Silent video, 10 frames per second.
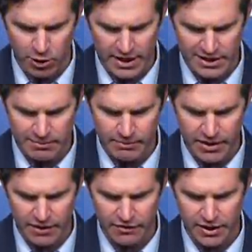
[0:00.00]

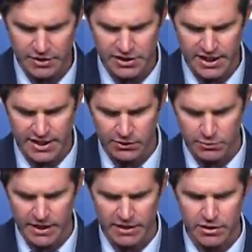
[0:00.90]
memorandum of
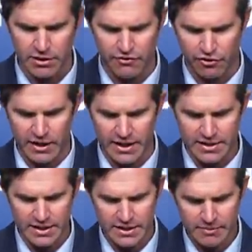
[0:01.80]
understanding with my good
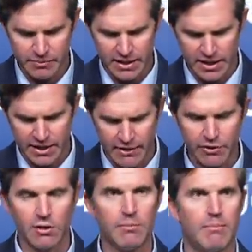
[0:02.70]
friend,
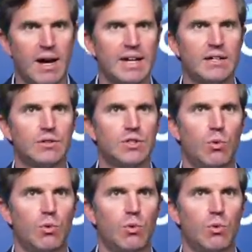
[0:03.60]
Governor Mike